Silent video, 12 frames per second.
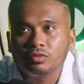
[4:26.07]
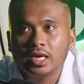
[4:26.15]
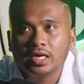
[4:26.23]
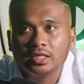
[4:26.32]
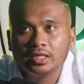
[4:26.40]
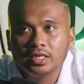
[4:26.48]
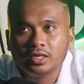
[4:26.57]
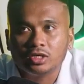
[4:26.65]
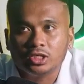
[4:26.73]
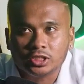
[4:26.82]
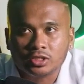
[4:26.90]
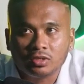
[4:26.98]
We had to get our
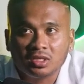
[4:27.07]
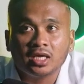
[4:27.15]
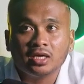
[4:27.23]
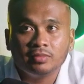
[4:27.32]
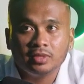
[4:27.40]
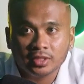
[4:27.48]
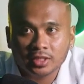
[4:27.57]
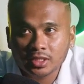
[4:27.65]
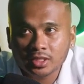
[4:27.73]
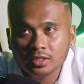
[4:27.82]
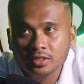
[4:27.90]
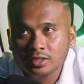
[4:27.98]
general
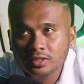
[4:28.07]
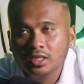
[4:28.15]
liability.